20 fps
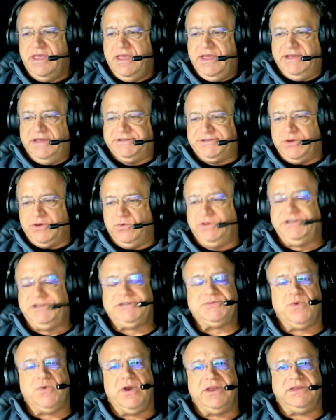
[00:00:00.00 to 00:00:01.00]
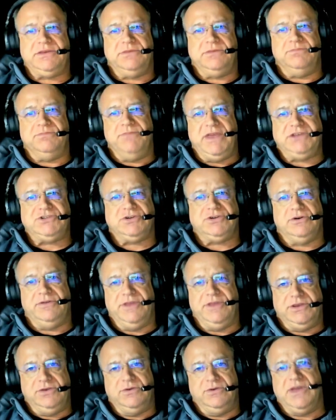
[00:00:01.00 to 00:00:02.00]
And so we just want to make sure
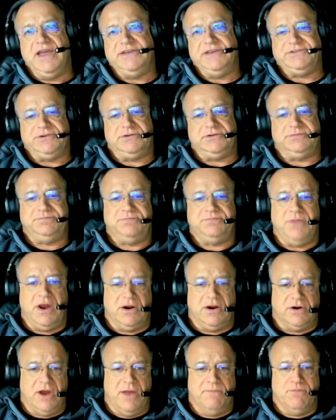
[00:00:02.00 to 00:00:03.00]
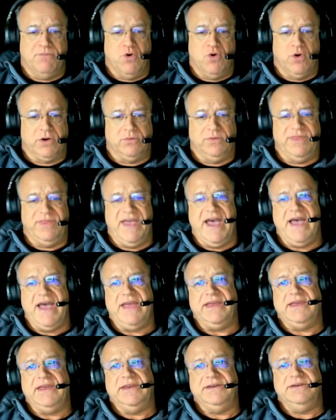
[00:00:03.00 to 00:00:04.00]
that you guys are on board with
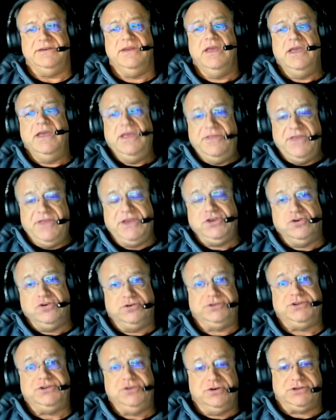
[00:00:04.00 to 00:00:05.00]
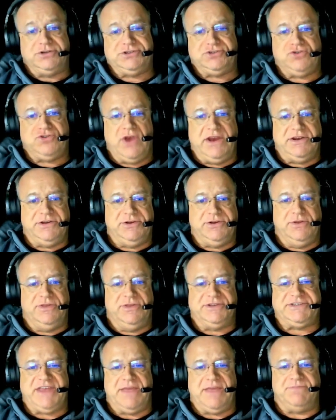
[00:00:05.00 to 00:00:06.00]
that and that you're trying to do the
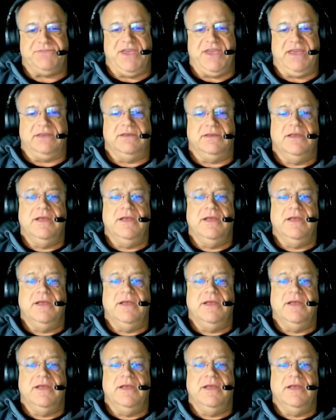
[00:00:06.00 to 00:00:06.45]
same thing.